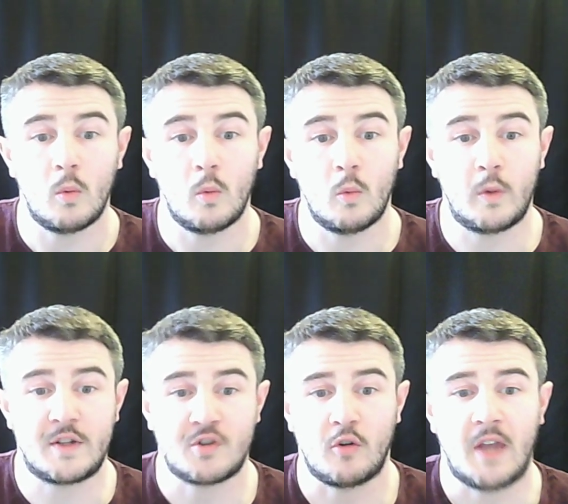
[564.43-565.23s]
we
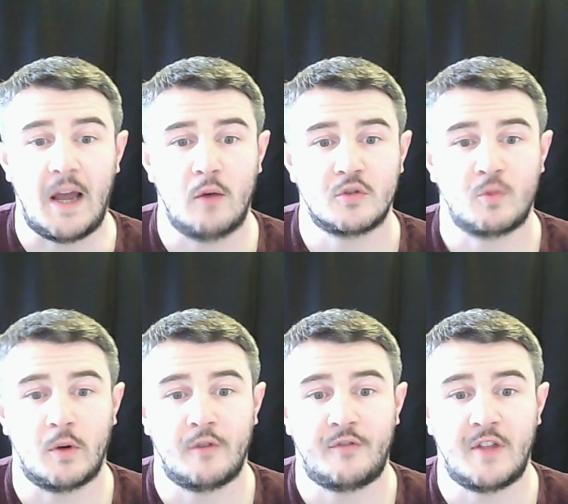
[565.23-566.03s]
took out
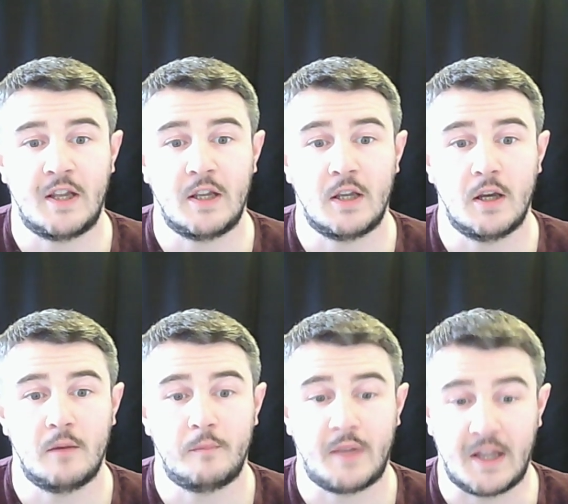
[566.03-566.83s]
one of the
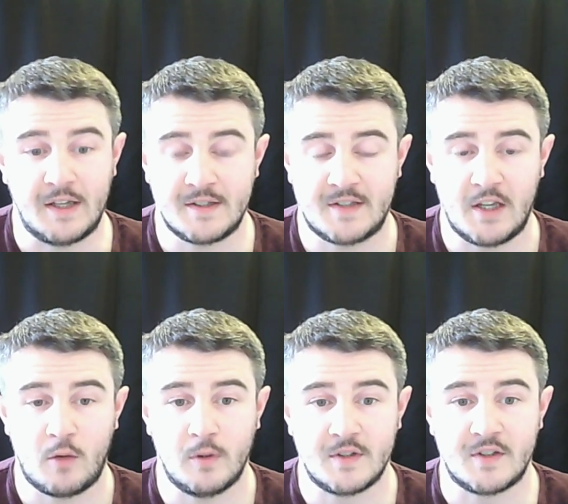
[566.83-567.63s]
beginning
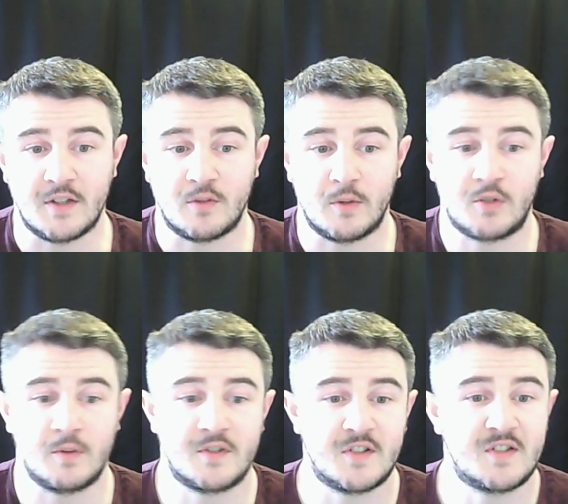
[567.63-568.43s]
sequences, which
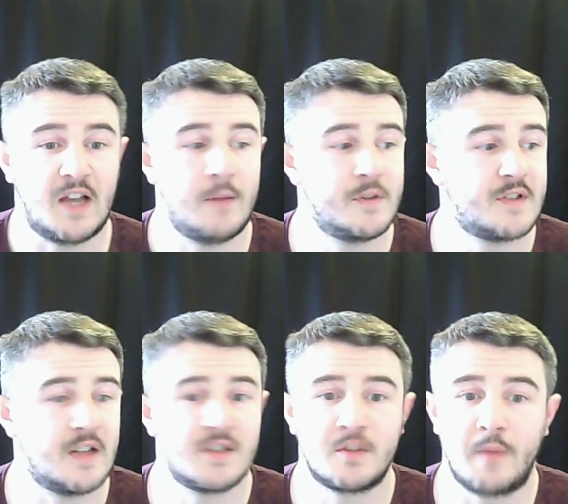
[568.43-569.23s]
was the Simon
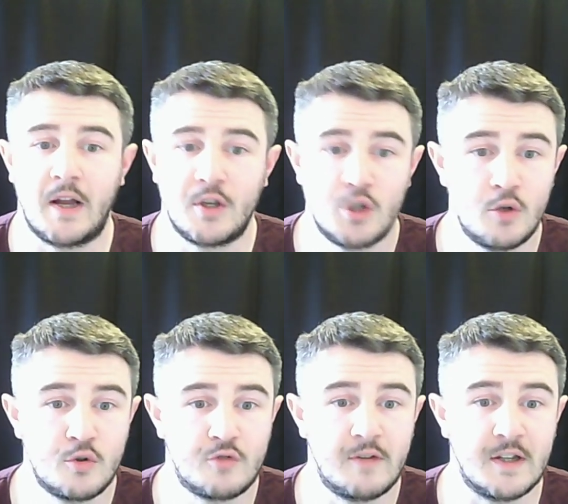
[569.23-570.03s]
Zanzibar
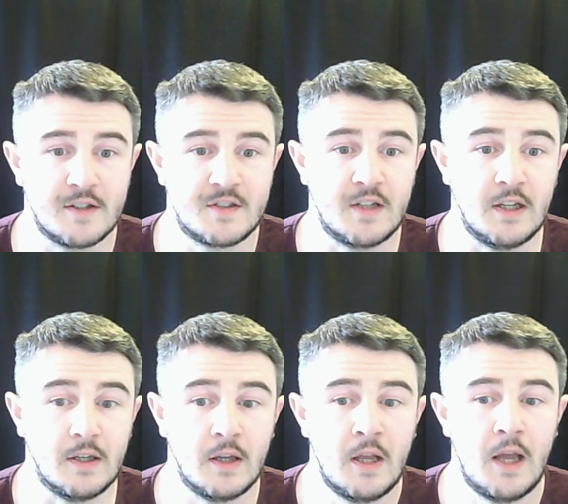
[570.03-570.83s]
newsreader
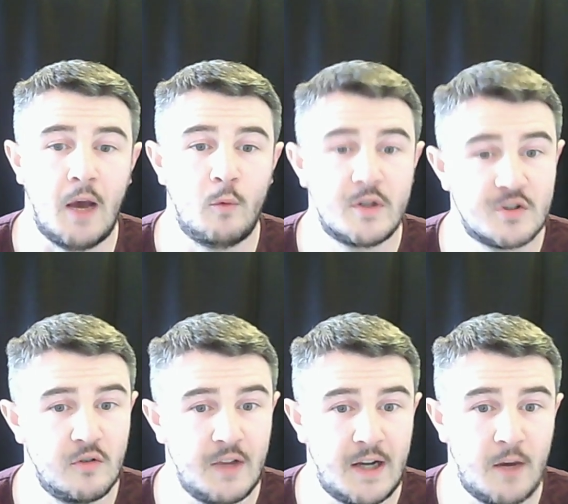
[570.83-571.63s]
scene, and we
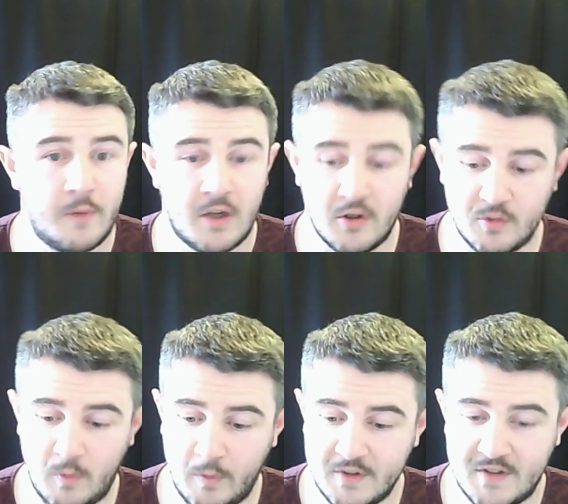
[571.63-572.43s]
took that out because
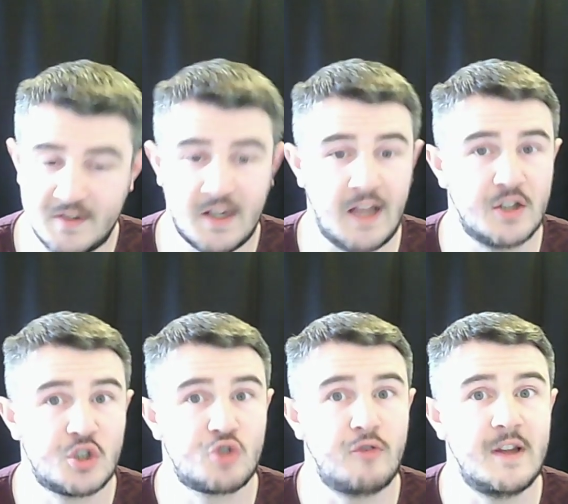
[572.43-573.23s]
we wanted to get
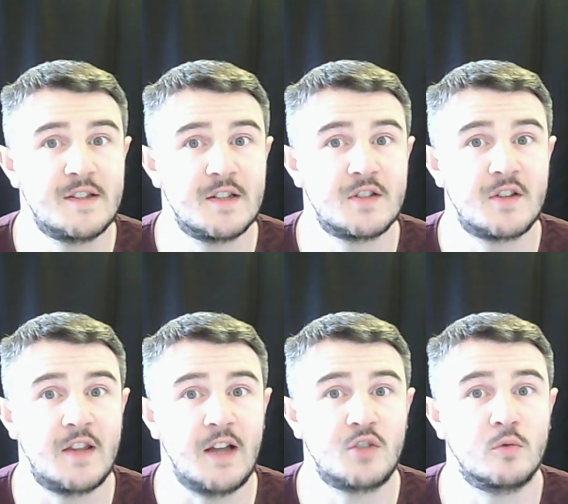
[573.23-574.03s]
straight into
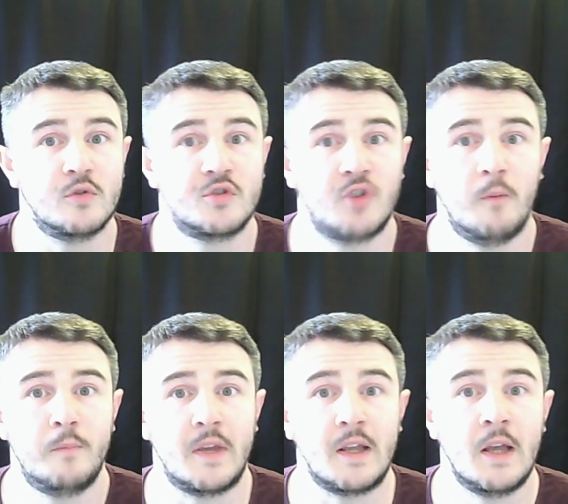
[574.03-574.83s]
the actual
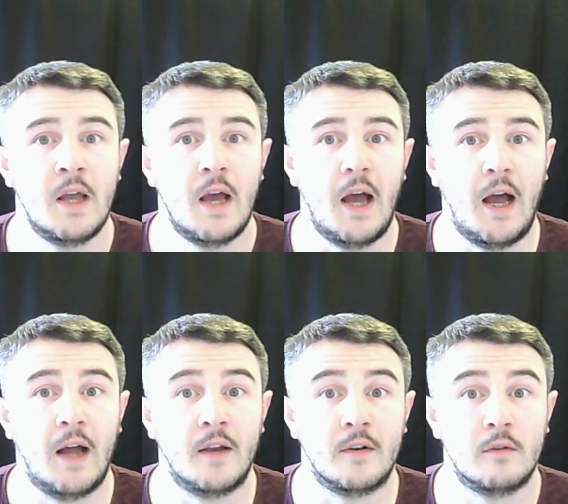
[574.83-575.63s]
zombie
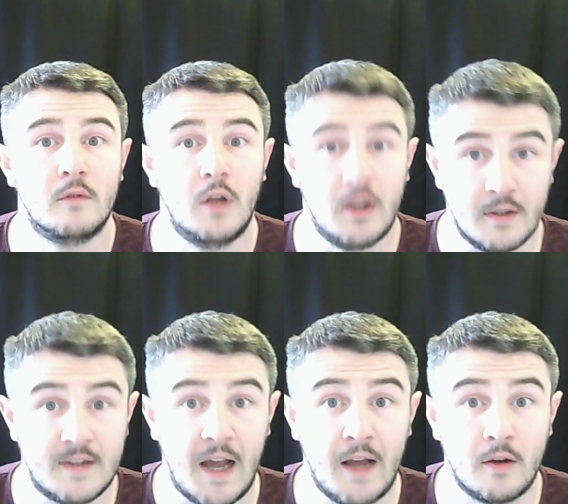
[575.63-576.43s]
and and
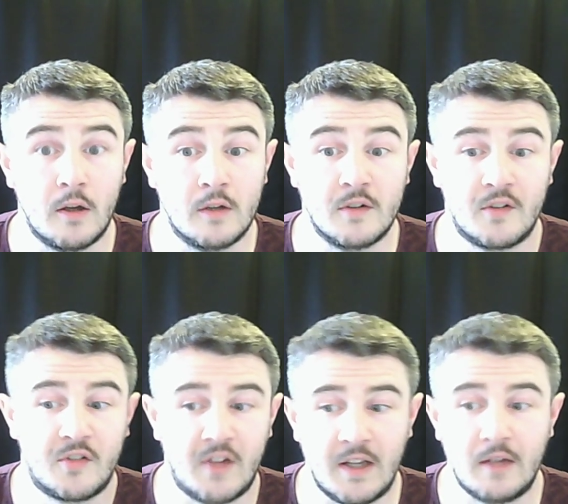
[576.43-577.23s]
Dan and
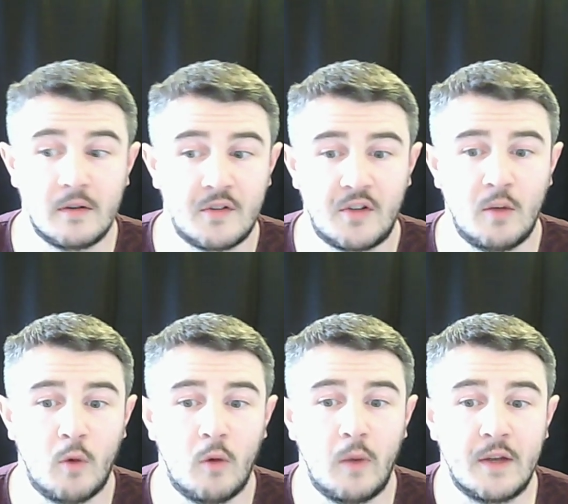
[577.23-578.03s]
see see
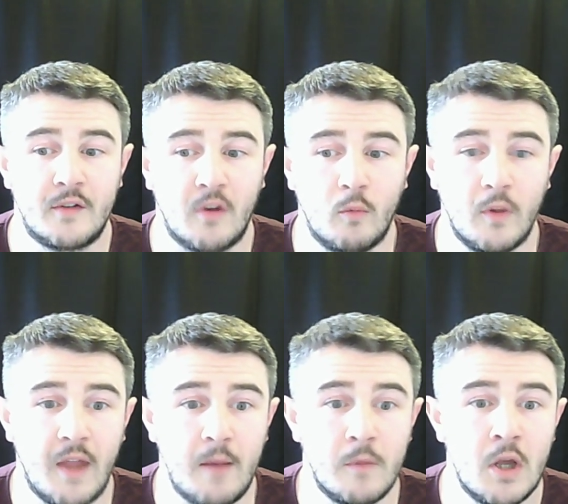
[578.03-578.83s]
what went on with
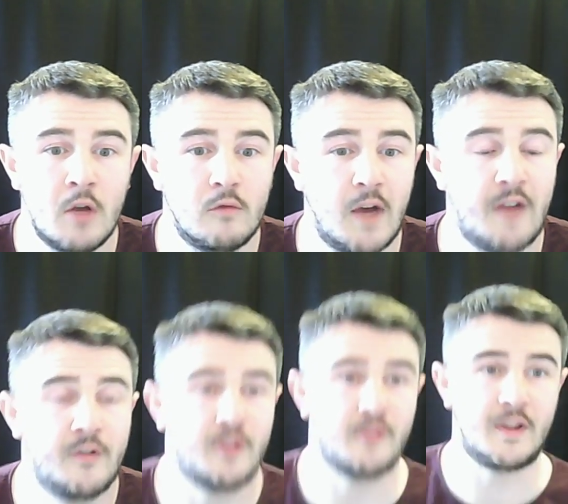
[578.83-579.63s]
them,
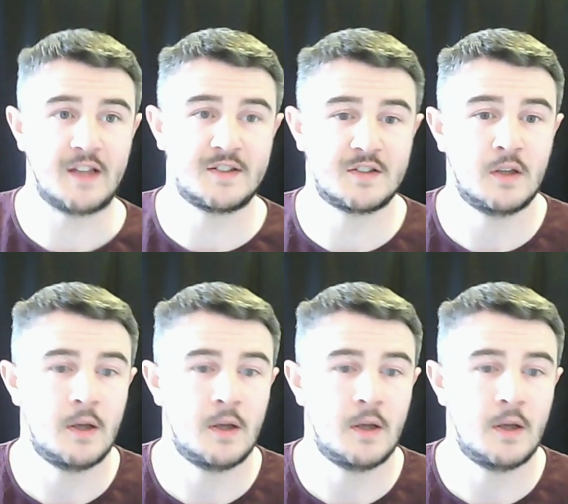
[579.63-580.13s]
rather than this